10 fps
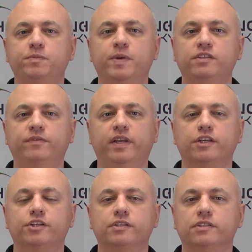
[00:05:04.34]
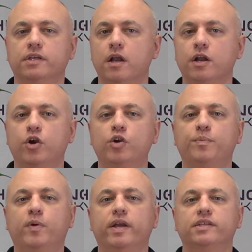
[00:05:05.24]
specifications, current
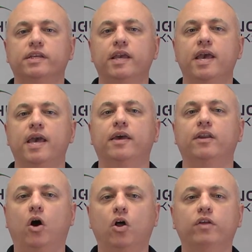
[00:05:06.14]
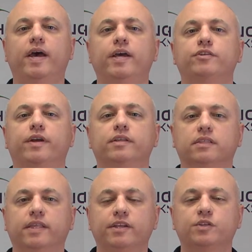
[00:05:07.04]
pricing, and all of Adtran's
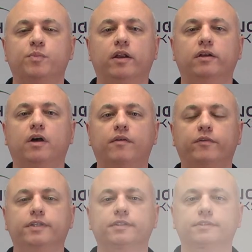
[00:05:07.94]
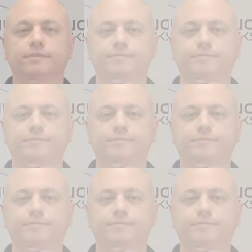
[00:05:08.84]
latest product offerings.